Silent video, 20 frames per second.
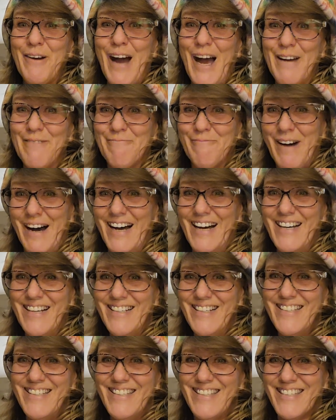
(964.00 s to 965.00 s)
I
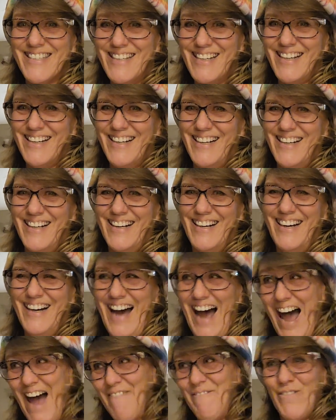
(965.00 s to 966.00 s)
was,
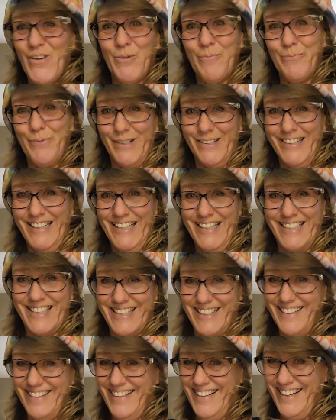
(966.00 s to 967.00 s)
I feel brilliant
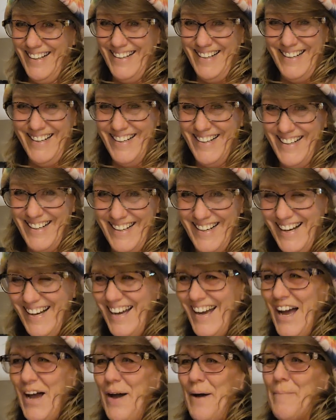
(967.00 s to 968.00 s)

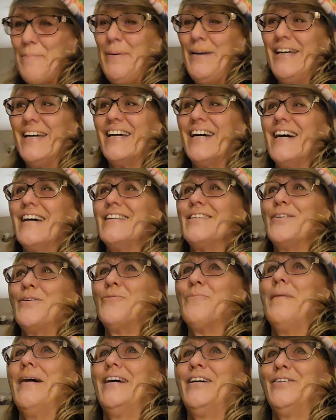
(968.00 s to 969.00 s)
because, oh
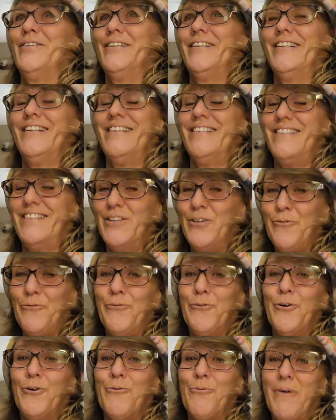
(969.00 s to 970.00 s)
my goodness, there
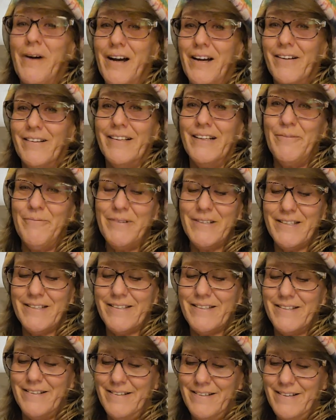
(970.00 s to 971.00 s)
for a while it
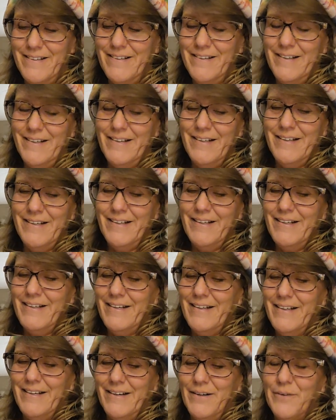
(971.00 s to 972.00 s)
was
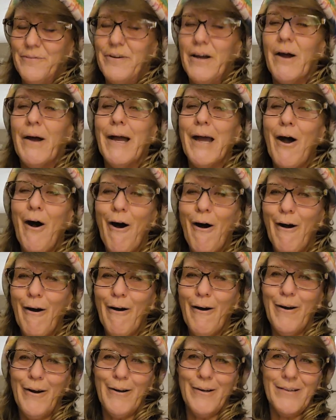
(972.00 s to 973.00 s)
very
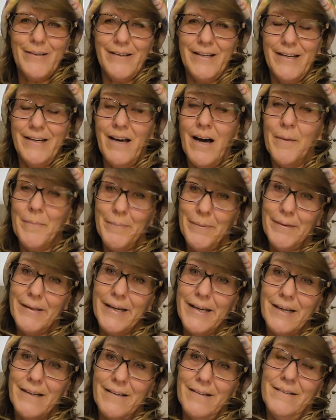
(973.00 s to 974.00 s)
hard and
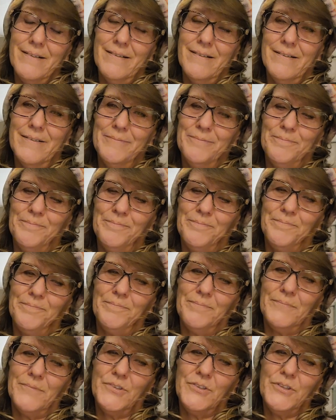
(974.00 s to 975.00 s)
humbling
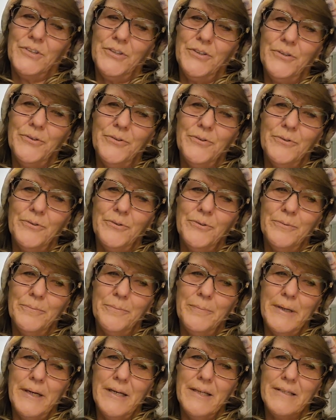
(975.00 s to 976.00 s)
to
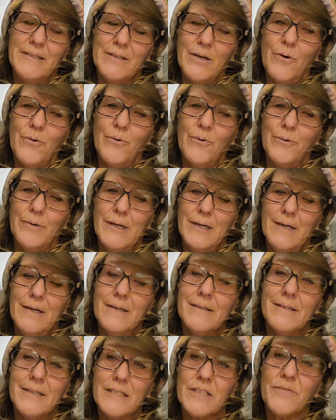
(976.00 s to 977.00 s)
be so
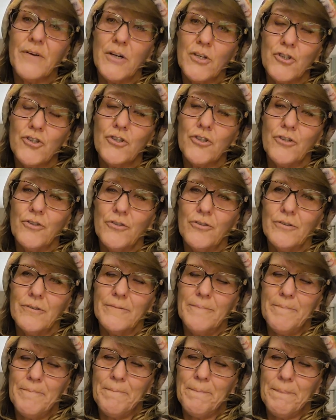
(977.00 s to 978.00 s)
dysfunctional
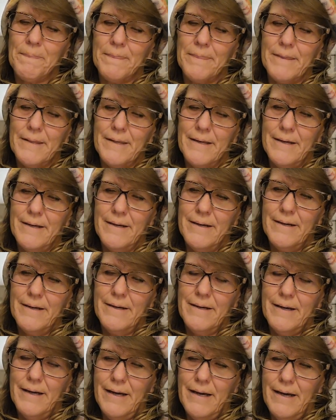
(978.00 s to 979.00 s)

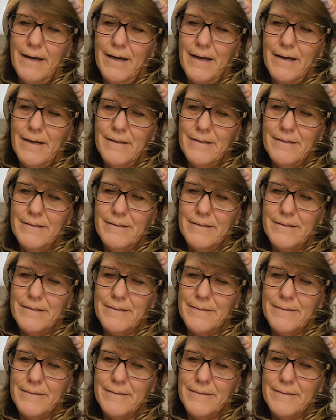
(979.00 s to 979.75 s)
and